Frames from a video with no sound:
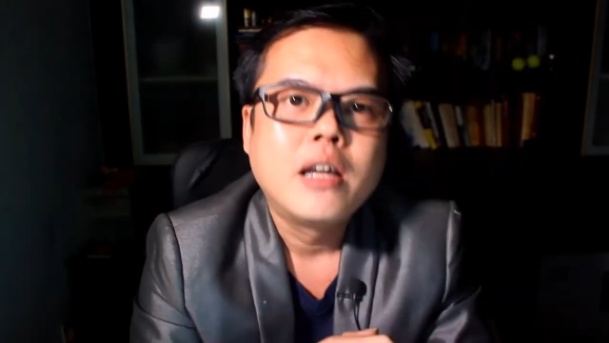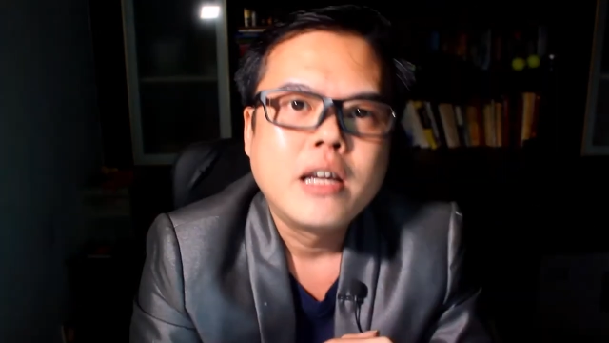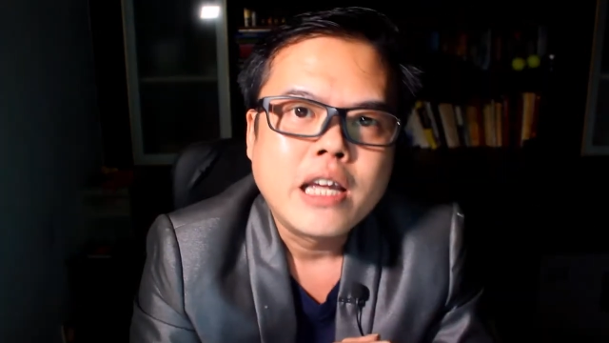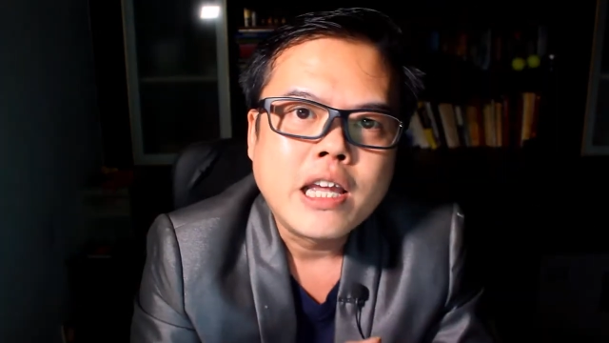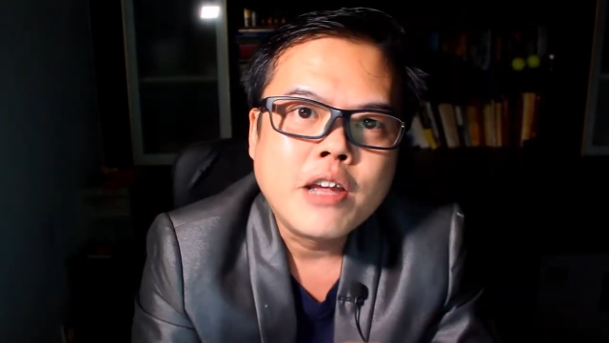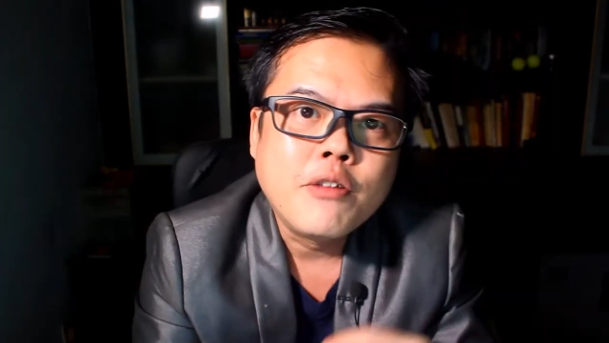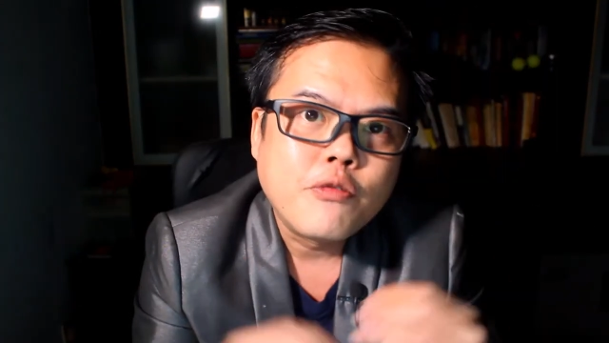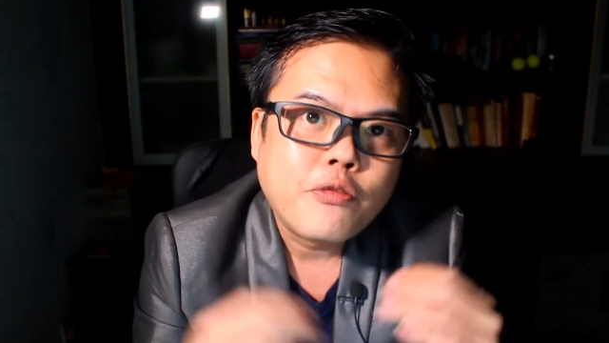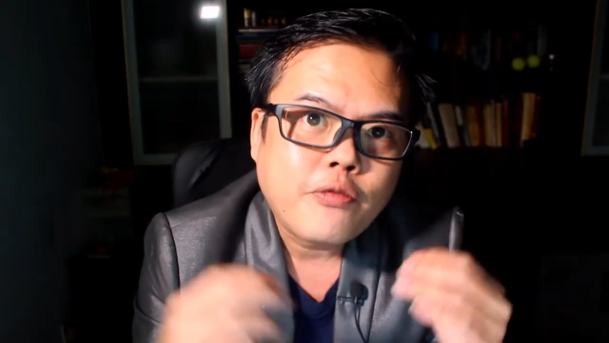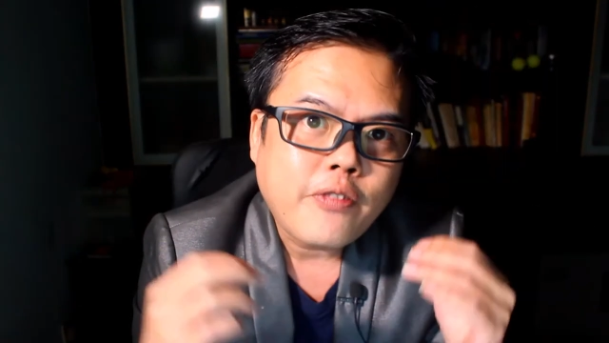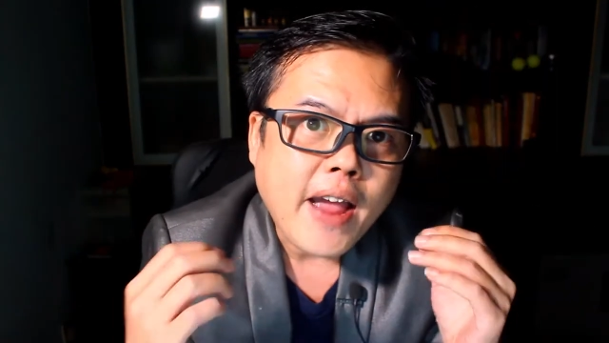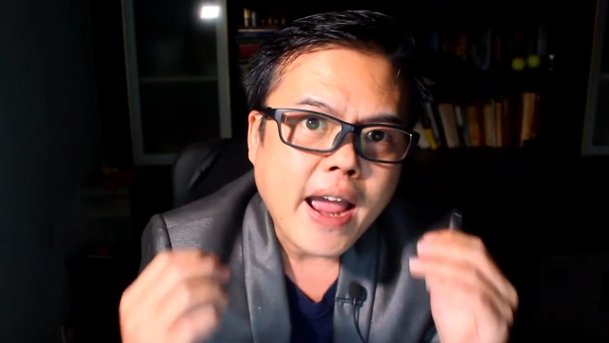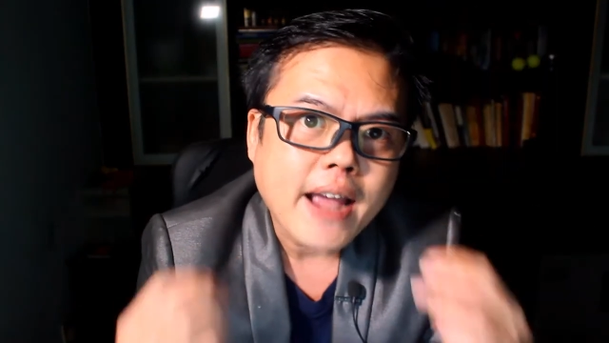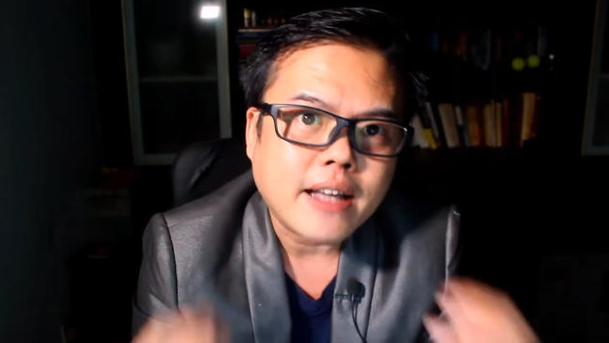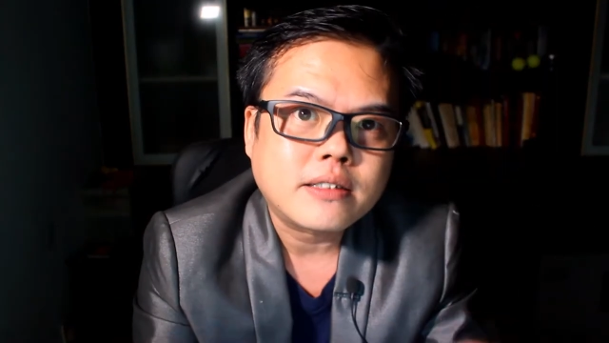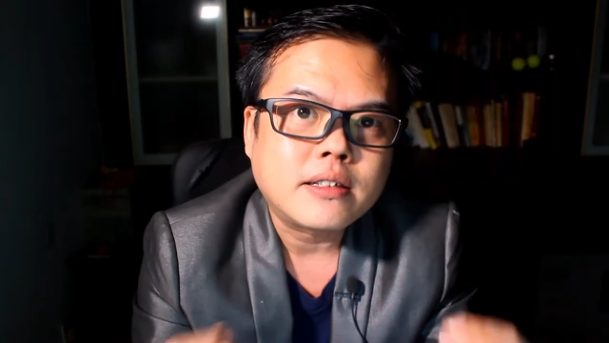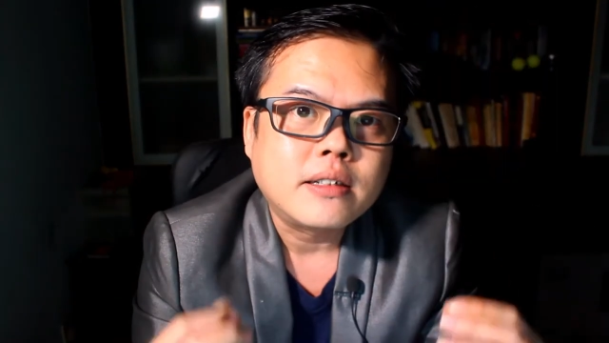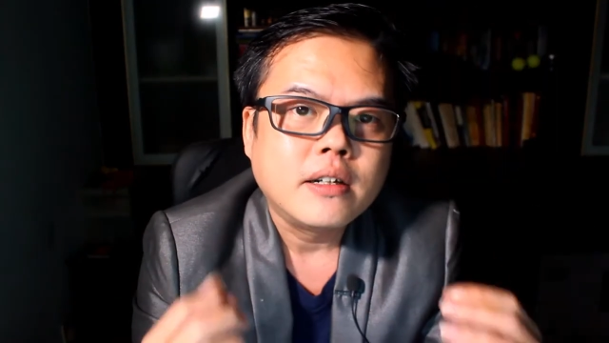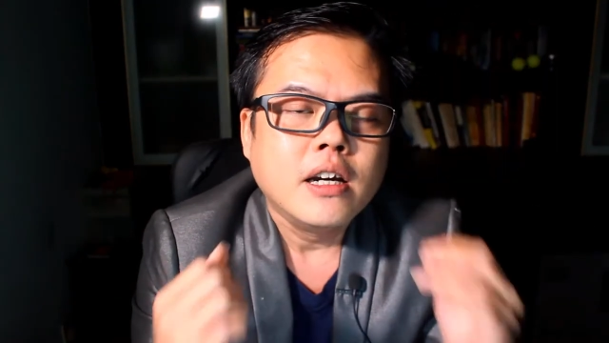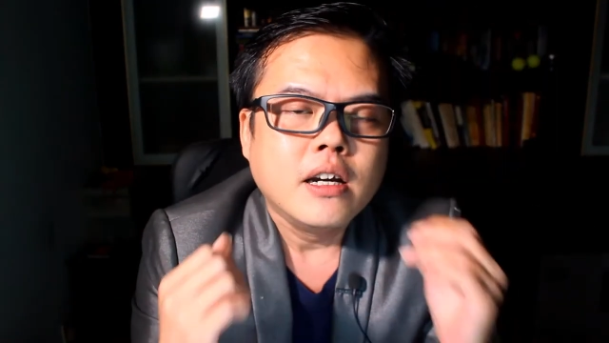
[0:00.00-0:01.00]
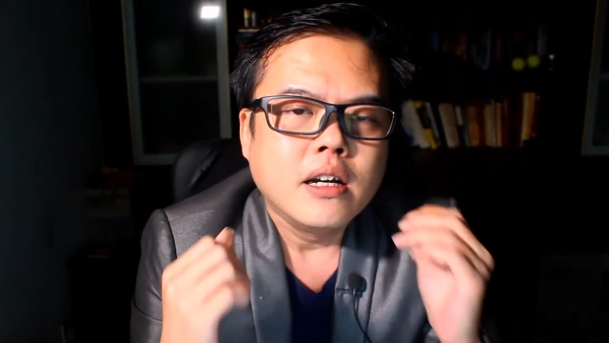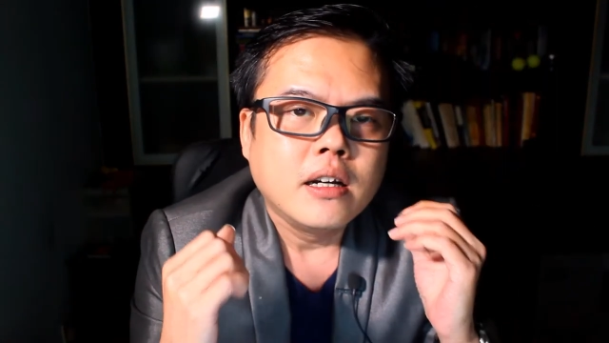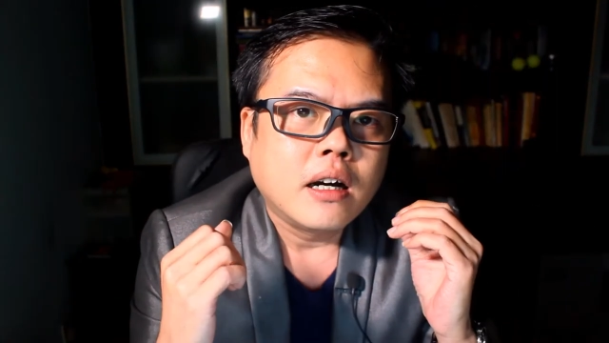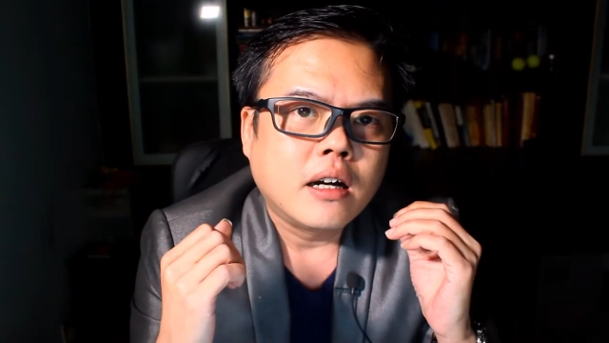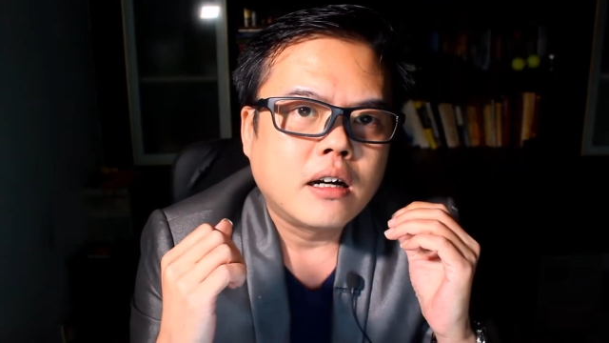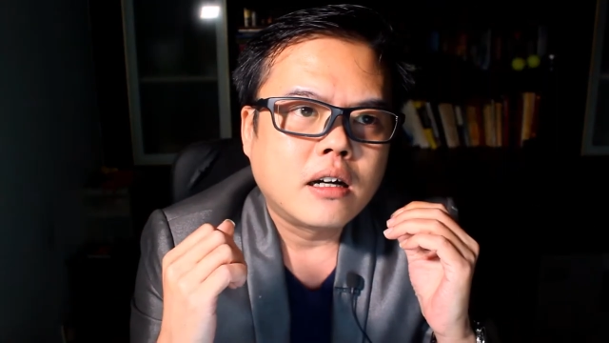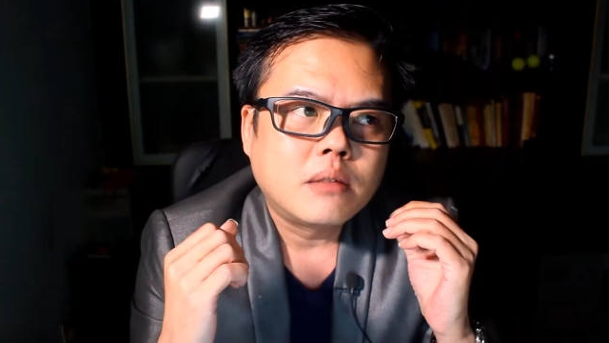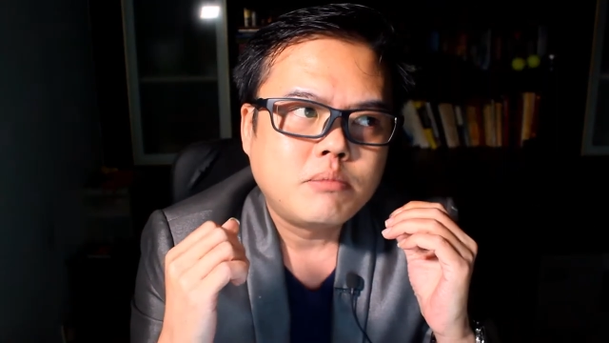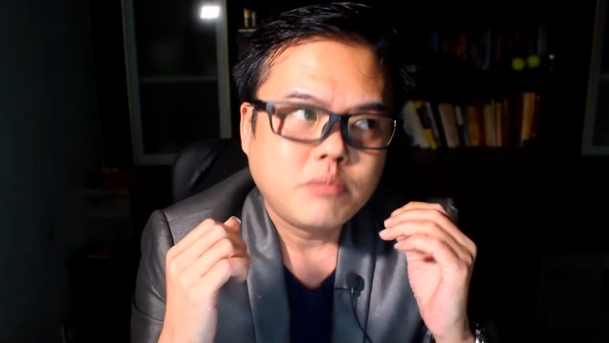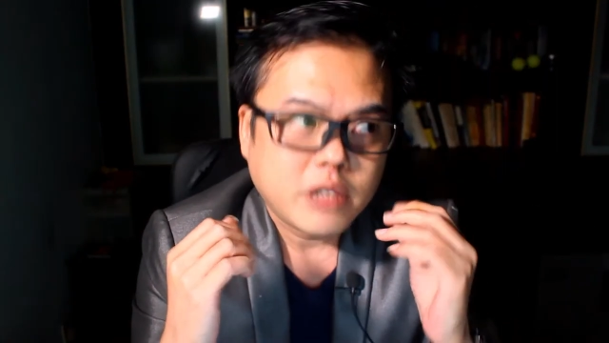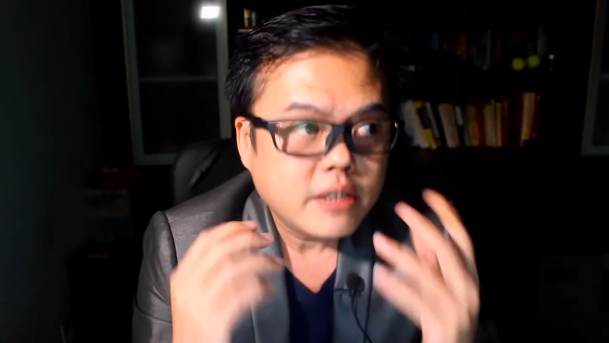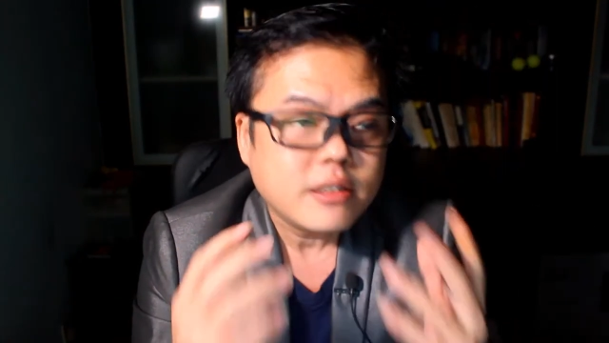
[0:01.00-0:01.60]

In fact, uh,